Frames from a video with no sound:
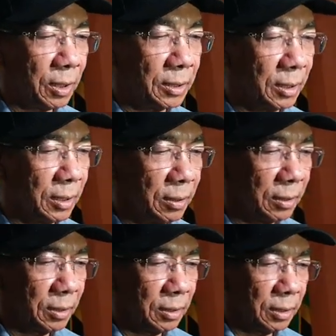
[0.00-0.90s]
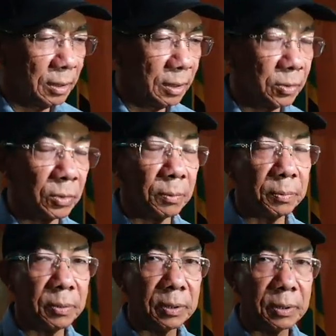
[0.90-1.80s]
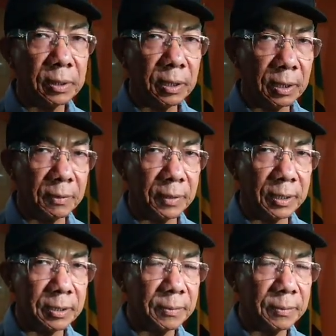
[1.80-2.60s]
as I said, disrupt and all that.